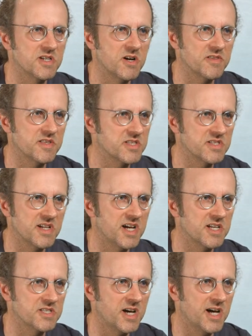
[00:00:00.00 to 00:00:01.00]
out
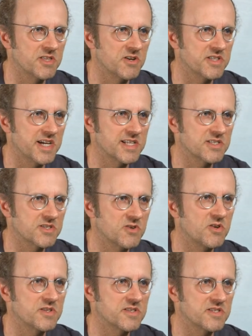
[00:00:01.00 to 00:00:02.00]
stars are not as
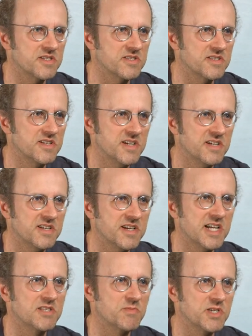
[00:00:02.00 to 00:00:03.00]
constant
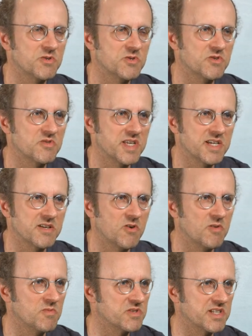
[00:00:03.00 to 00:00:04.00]
as we used to think.
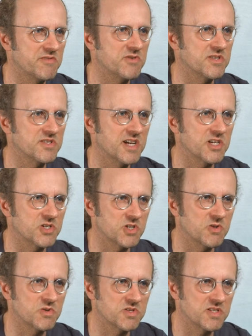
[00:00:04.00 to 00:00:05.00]
Almost every star
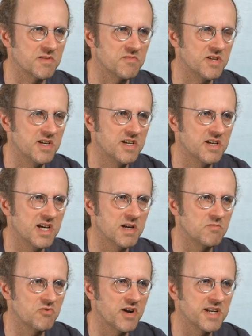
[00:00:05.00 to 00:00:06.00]
shows some
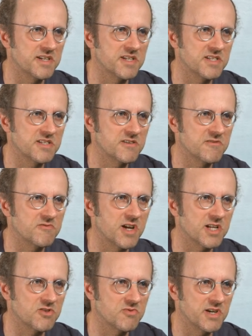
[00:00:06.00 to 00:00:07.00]
brightness
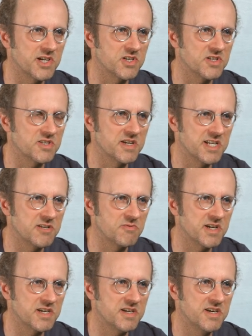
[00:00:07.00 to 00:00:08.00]
fluctuations
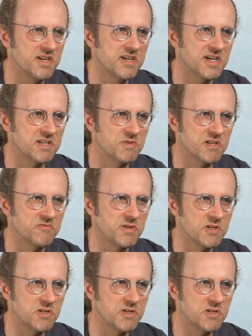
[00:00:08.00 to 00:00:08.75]
anyway. And if we